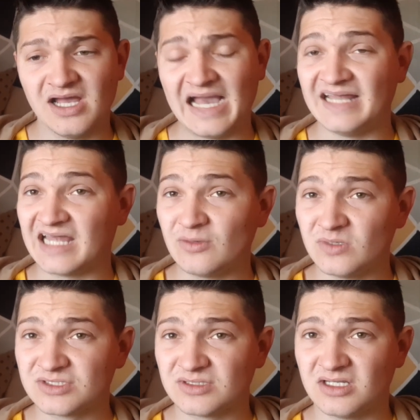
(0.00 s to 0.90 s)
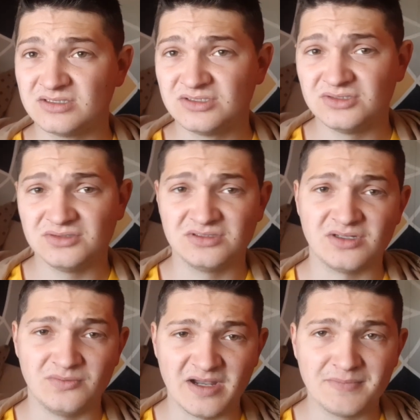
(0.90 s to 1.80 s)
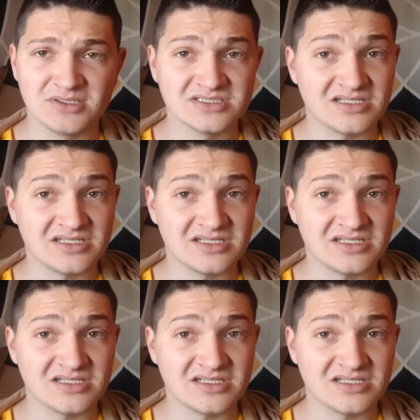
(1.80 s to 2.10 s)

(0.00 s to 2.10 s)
and that was to the Rebels.